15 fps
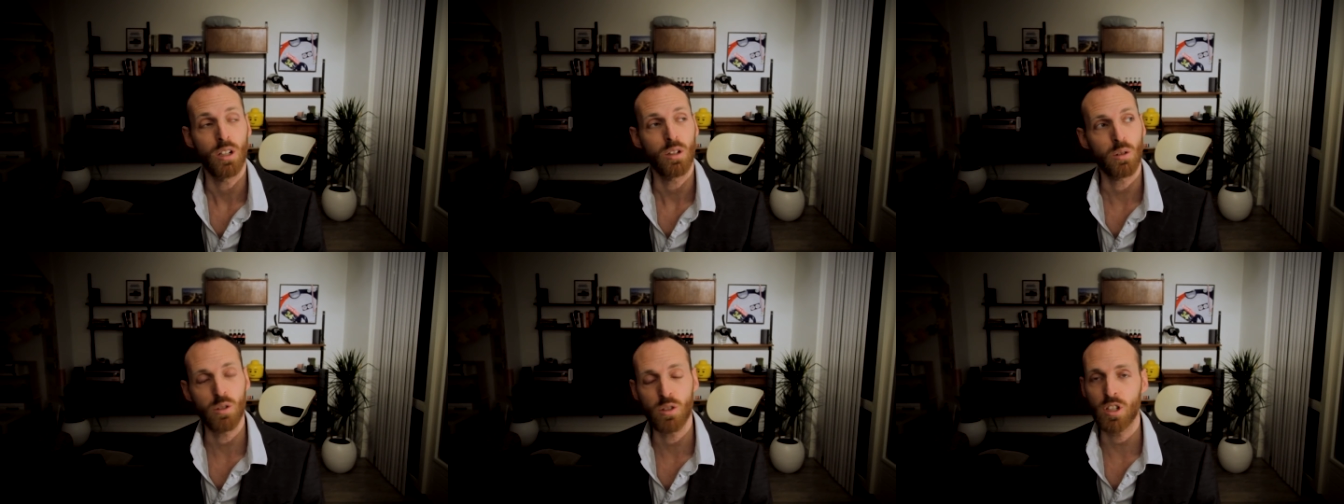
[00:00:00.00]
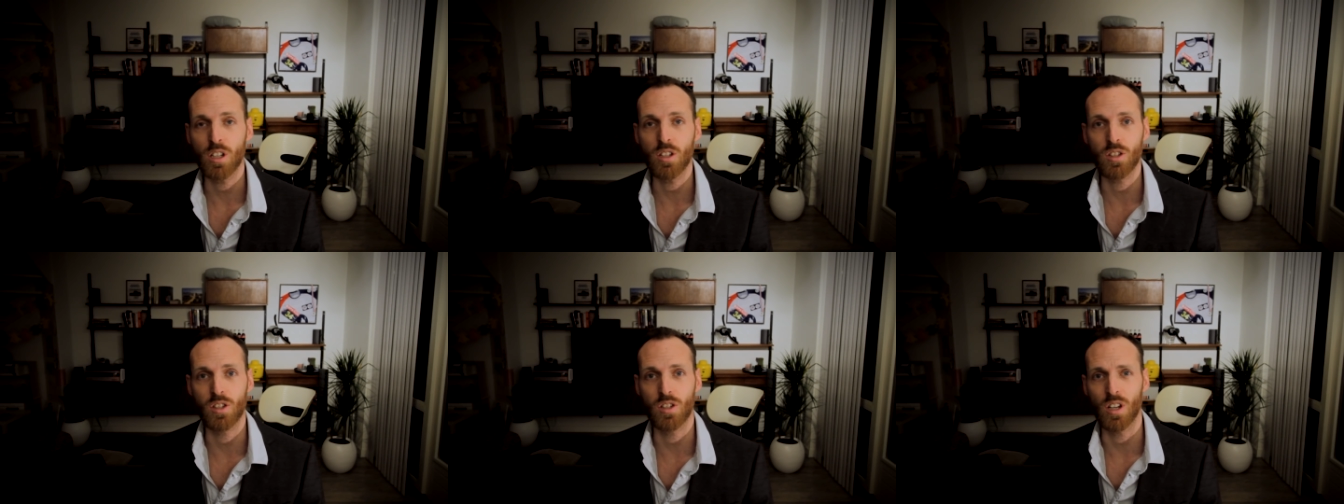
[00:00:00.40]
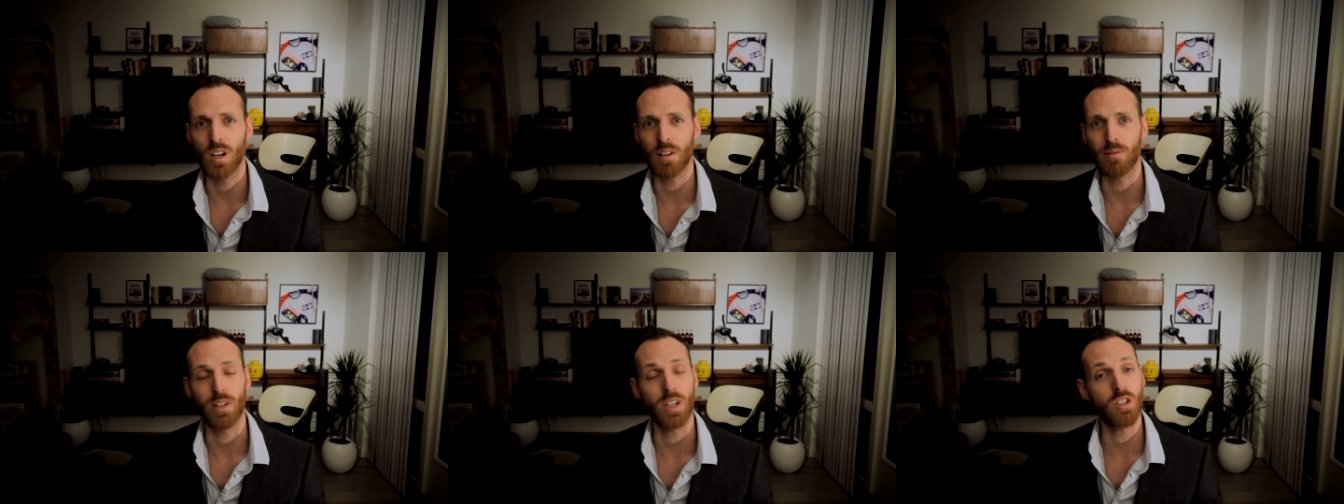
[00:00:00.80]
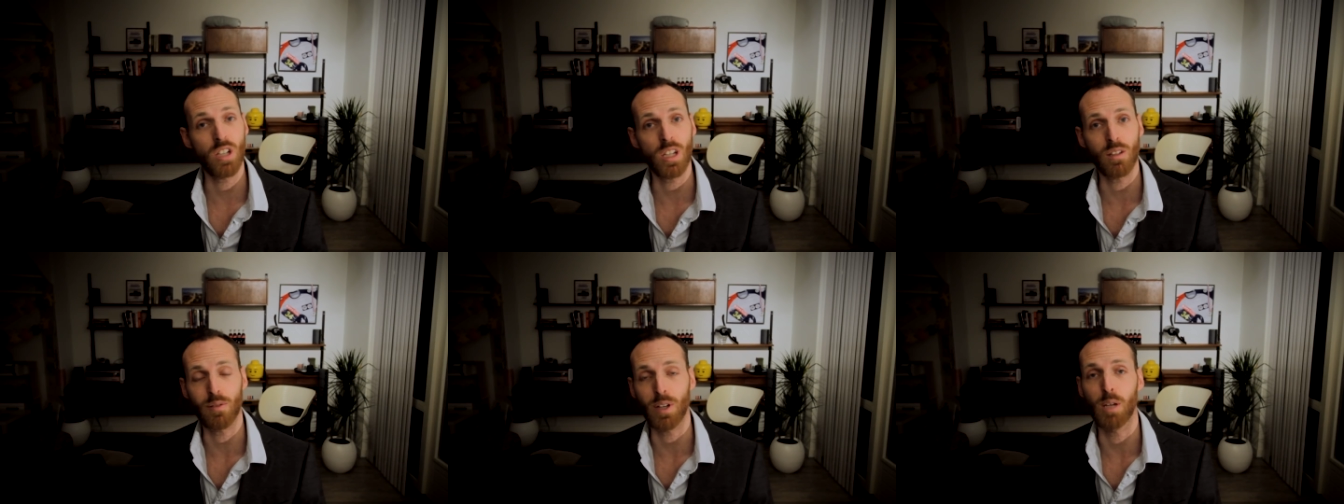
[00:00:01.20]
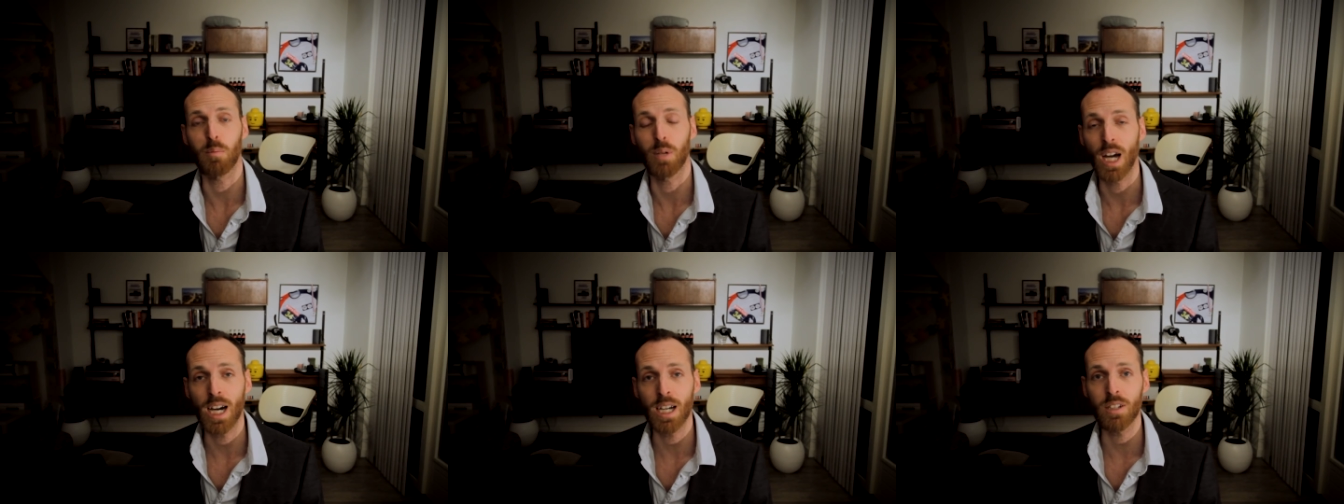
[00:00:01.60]
consists of a set of
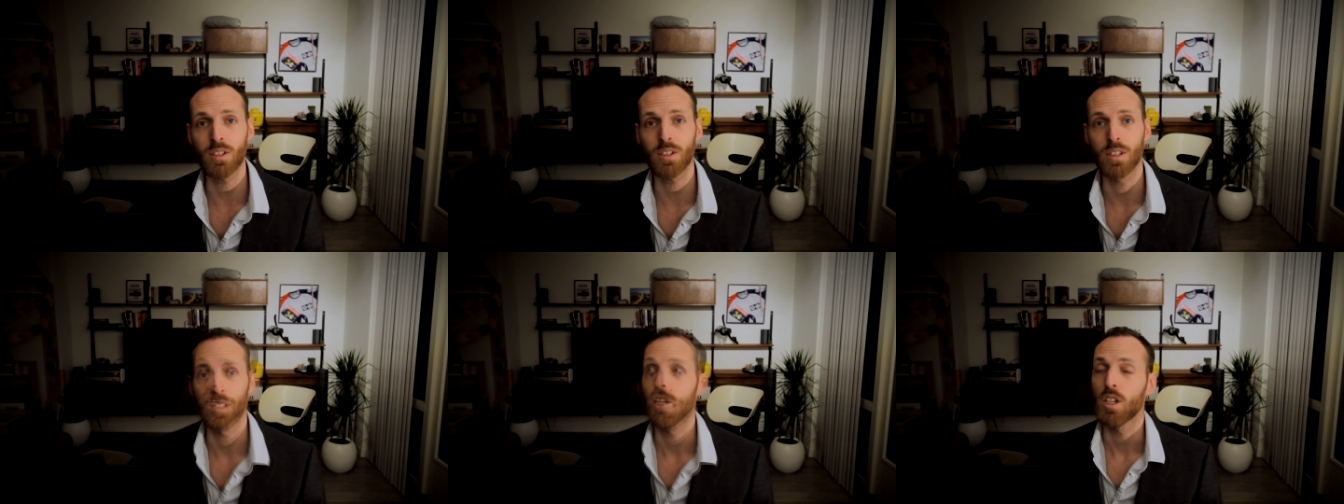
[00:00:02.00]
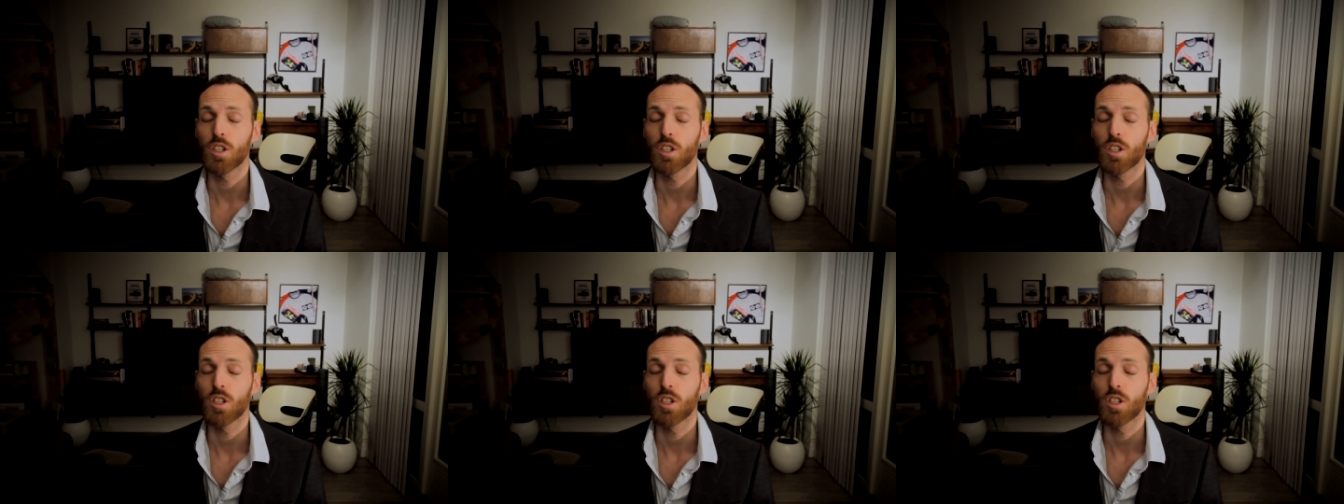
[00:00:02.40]
APIs,